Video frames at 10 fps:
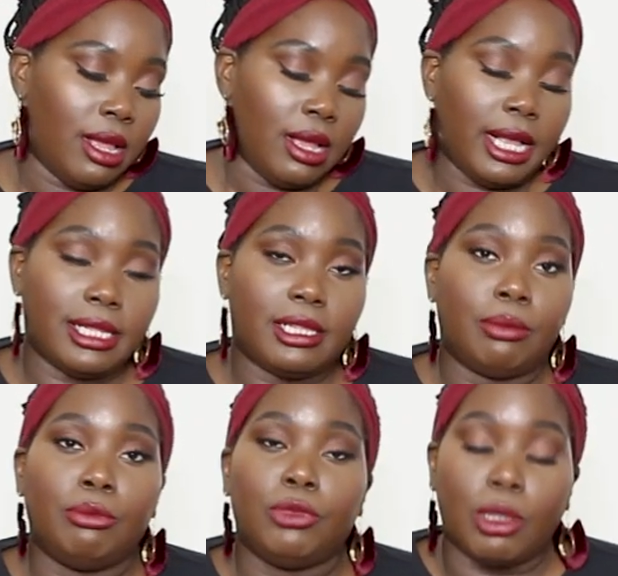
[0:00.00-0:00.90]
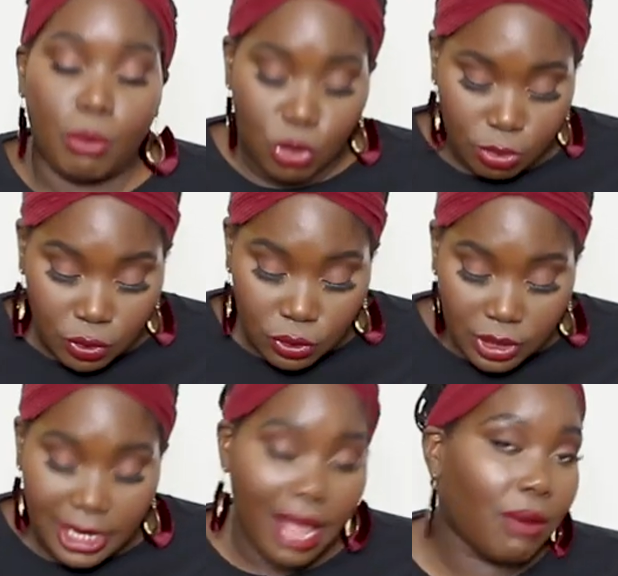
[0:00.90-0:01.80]
because the, the
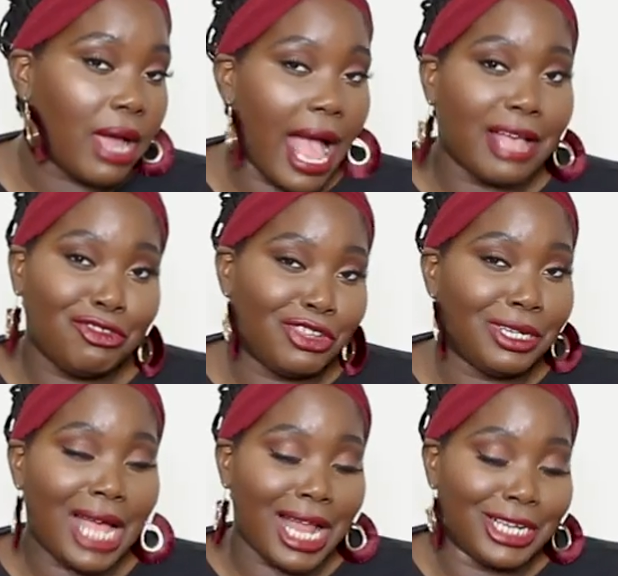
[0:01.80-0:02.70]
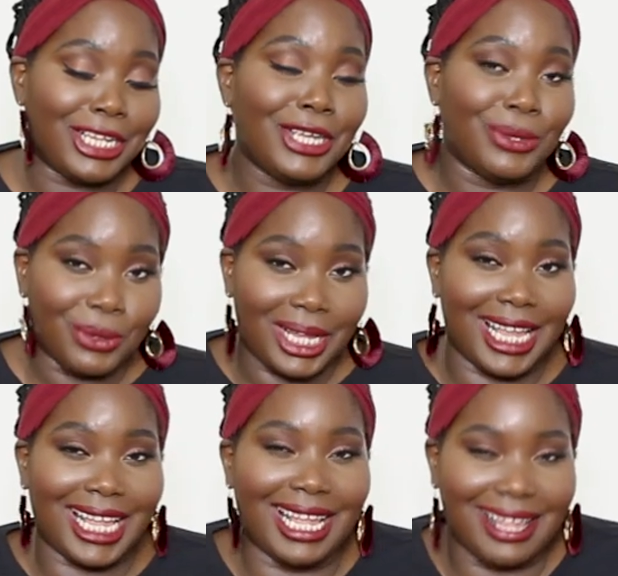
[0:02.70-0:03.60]
muumuus now are actually kind of cute.
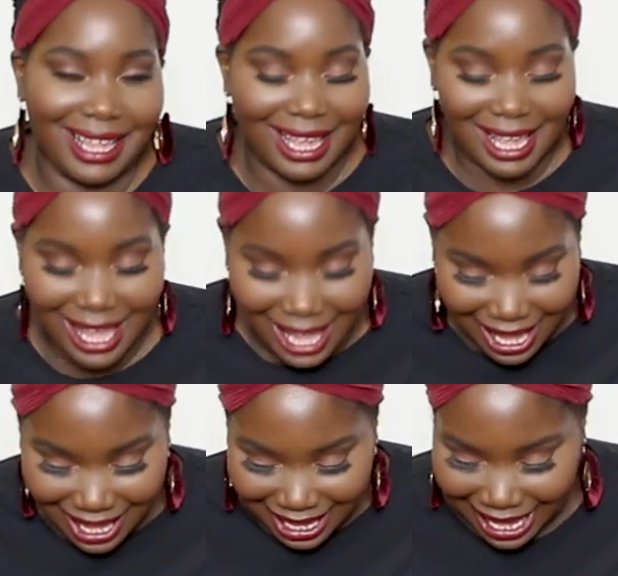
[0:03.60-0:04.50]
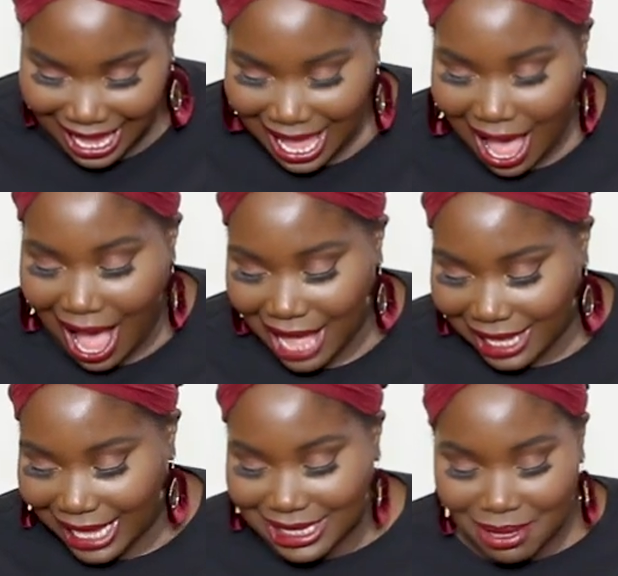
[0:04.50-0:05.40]
I
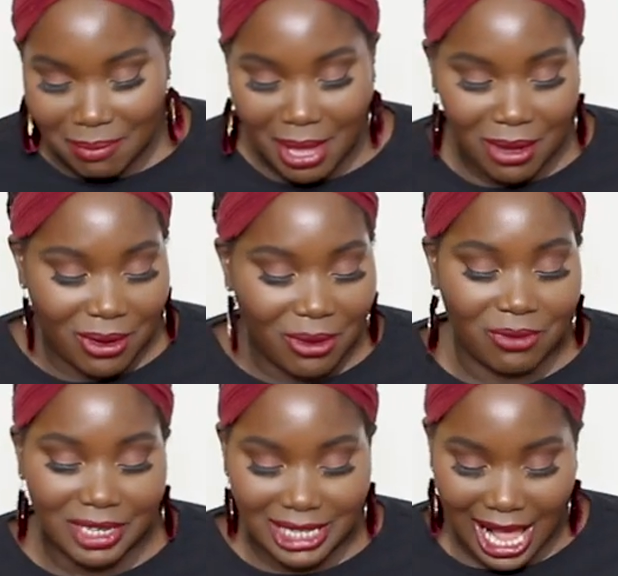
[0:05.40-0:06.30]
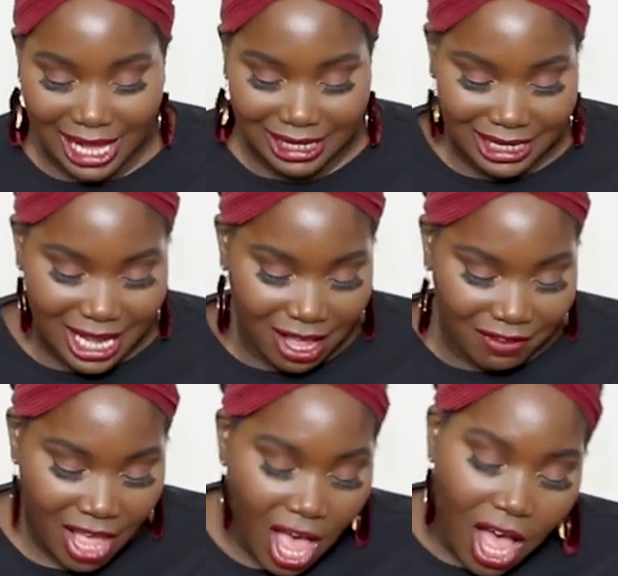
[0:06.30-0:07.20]
like to belt oversized
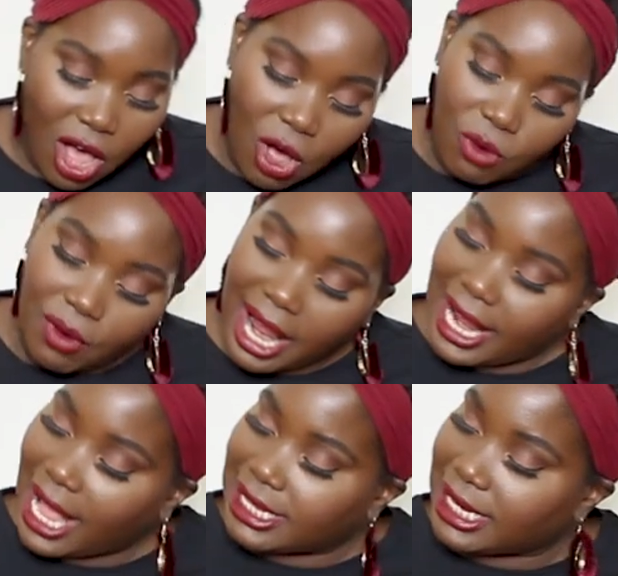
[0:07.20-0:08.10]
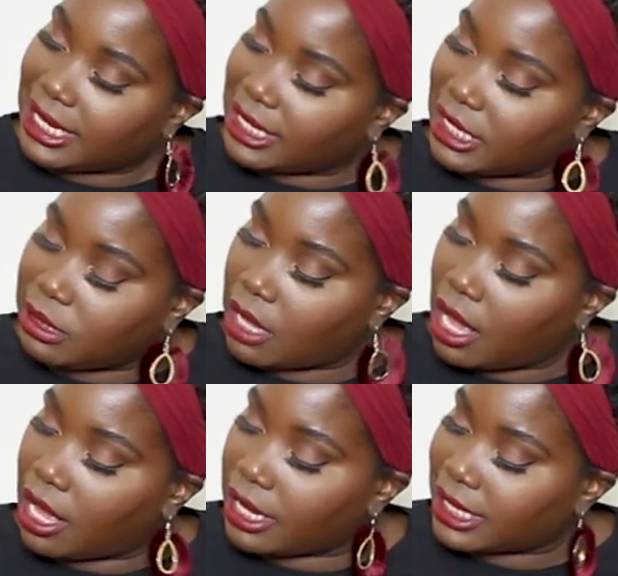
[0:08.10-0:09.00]
stuff. Oh right, I did get this,
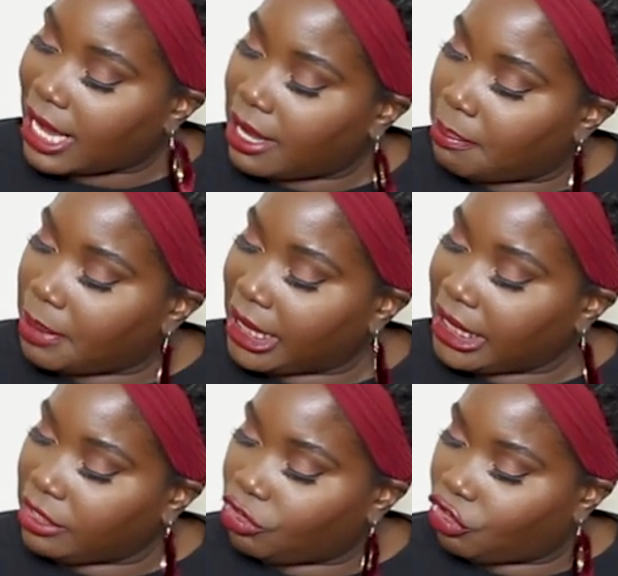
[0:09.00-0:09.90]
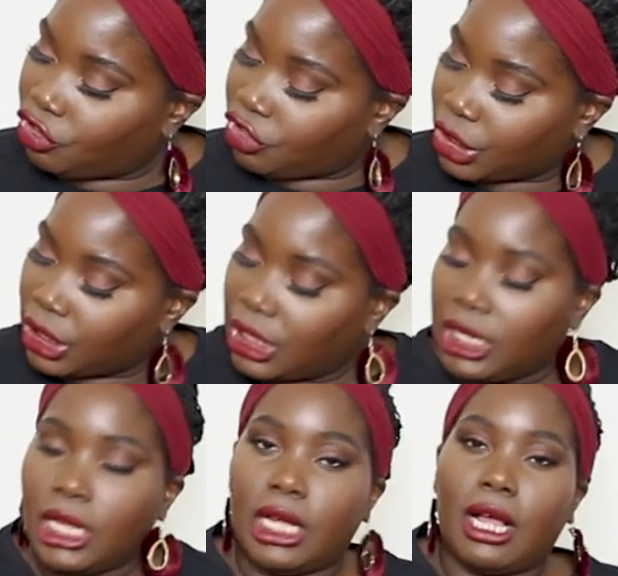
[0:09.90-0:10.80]
uh, it's like a peach
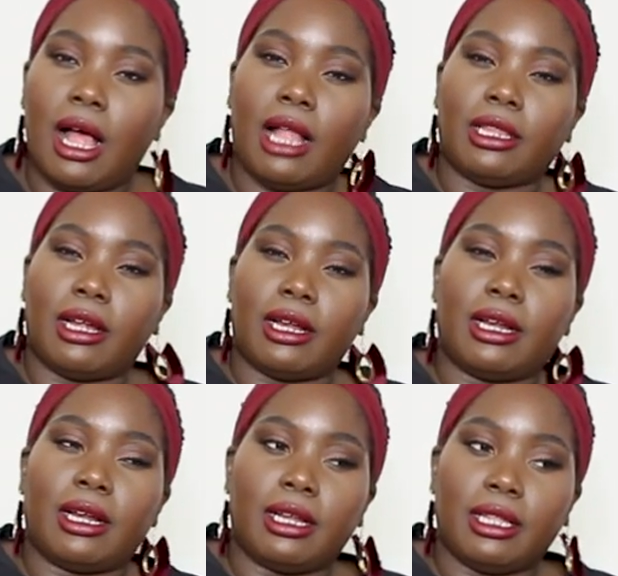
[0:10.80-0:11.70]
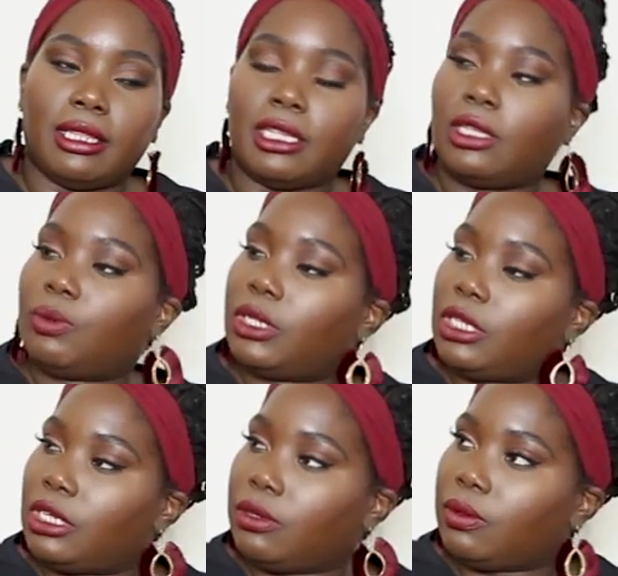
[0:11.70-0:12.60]
color. This
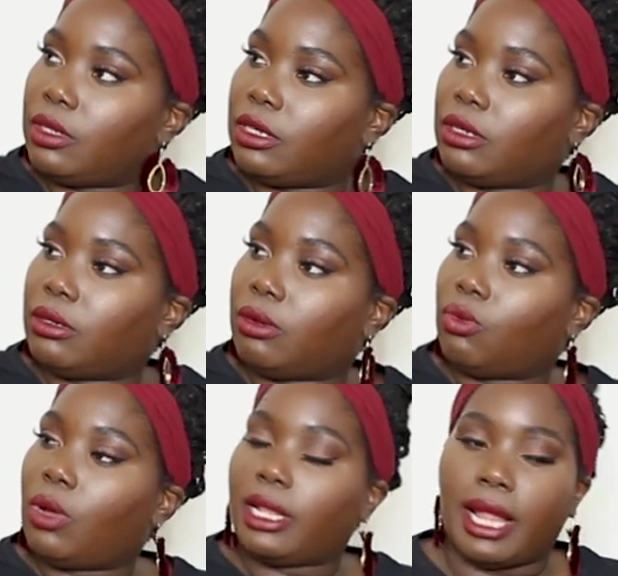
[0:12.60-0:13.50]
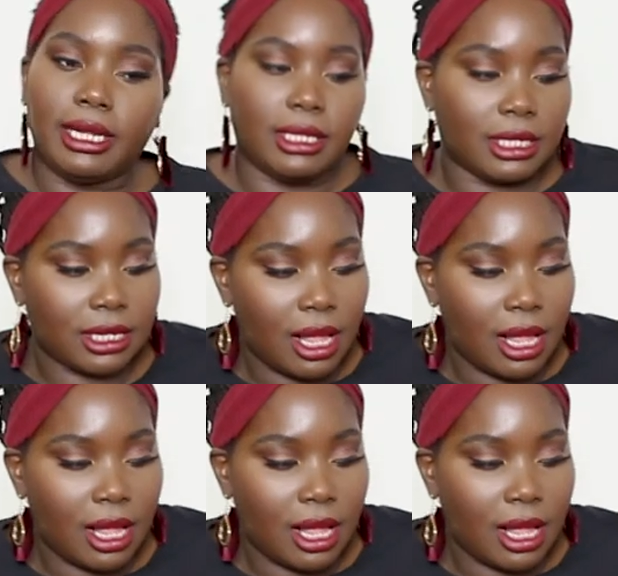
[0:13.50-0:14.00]
one's cute too. Oh, I like this